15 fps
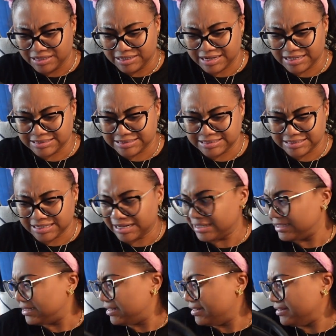
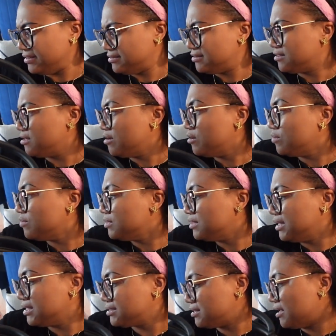19.99, so
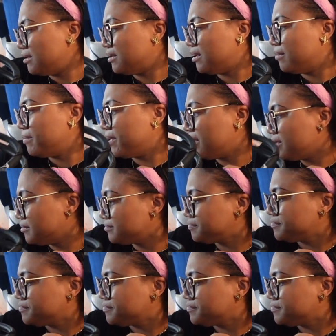that's not that bad.